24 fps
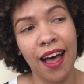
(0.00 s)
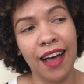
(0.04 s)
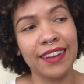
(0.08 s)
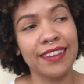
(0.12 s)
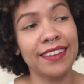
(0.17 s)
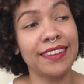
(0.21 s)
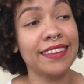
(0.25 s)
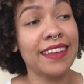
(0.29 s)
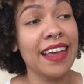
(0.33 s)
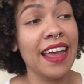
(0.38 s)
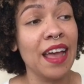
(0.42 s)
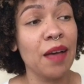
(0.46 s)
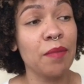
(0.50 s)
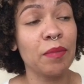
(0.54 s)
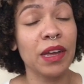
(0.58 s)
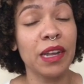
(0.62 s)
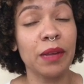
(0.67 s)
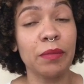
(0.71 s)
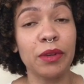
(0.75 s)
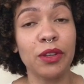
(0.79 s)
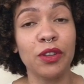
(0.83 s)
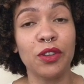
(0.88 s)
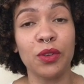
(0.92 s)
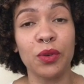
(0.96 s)
Today I'm going
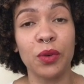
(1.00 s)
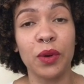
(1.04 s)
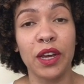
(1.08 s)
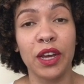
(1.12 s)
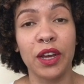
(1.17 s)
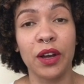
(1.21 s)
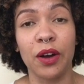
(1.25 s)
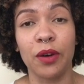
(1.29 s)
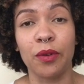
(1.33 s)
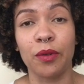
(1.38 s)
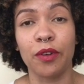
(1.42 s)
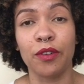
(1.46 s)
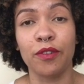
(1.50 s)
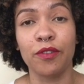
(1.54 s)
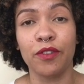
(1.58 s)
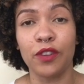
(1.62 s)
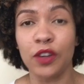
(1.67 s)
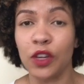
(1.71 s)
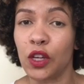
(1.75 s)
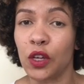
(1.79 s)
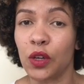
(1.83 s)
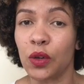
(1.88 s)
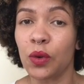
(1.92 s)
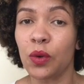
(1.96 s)
to be doing a
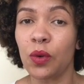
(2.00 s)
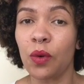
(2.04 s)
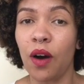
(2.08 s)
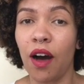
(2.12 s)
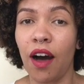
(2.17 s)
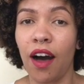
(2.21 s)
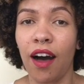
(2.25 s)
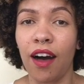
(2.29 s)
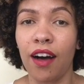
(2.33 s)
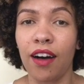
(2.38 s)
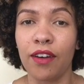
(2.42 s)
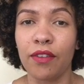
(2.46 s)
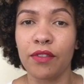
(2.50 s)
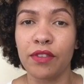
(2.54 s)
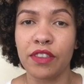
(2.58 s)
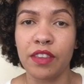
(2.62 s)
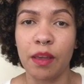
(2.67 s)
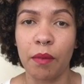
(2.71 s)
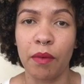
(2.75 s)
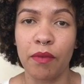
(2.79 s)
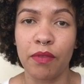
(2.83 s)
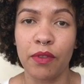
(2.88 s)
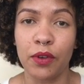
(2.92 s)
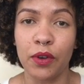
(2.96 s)
review of
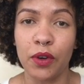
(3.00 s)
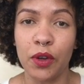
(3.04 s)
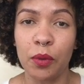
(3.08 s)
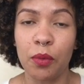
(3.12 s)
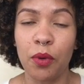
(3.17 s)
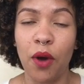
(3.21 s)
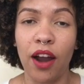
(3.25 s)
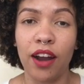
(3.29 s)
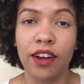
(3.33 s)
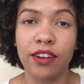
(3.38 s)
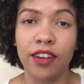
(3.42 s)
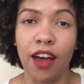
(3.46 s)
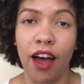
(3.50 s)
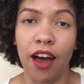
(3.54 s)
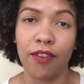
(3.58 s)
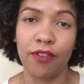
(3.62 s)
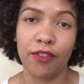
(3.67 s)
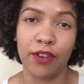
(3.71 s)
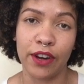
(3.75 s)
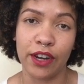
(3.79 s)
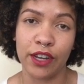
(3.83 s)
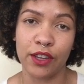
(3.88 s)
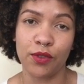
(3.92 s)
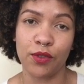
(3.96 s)
some of the new product
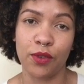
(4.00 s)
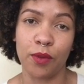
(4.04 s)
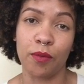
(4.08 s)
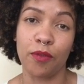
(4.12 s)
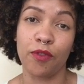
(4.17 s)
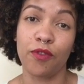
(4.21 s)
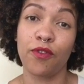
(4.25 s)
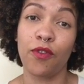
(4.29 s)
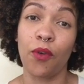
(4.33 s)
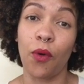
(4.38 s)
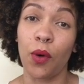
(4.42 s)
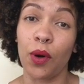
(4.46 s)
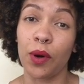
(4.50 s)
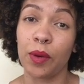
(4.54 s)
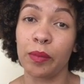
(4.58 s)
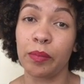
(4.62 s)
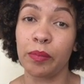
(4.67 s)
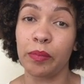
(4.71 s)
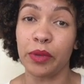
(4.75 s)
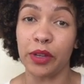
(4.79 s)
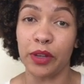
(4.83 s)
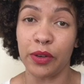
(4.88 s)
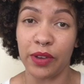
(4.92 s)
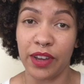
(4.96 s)
offerings from
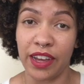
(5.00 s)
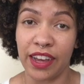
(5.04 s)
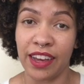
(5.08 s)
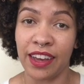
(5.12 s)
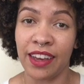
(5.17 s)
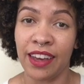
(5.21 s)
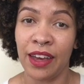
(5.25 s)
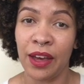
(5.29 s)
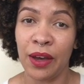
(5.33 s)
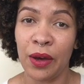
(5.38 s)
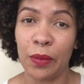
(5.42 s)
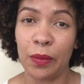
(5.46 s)
Form Beauty,